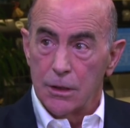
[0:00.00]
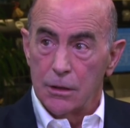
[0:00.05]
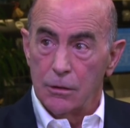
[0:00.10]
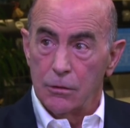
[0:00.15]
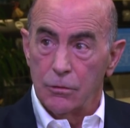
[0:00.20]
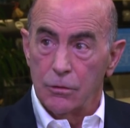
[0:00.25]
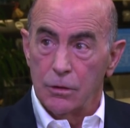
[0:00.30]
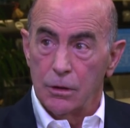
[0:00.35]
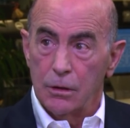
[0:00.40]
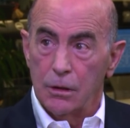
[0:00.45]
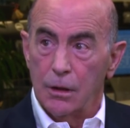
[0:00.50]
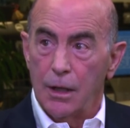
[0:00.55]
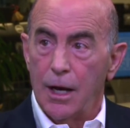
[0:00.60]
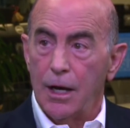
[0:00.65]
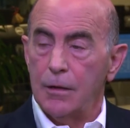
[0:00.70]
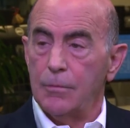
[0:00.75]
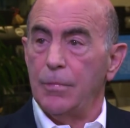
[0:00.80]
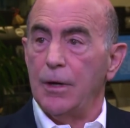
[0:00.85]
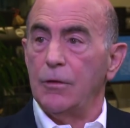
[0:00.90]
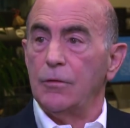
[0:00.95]
I learned a
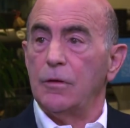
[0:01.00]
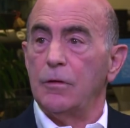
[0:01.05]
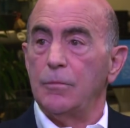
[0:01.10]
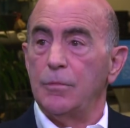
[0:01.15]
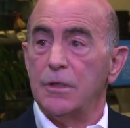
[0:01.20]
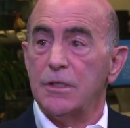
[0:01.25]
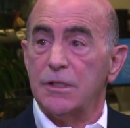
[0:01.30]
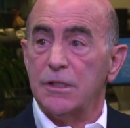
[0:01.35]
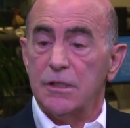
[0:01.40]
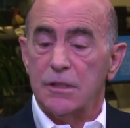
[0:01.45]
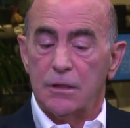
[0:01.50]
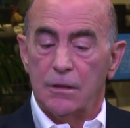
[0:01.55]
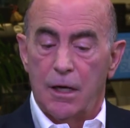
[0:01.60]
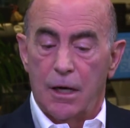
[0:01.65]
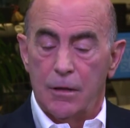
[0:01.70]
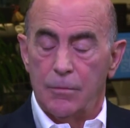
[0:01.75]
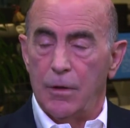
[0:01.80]
lot about the business, a lot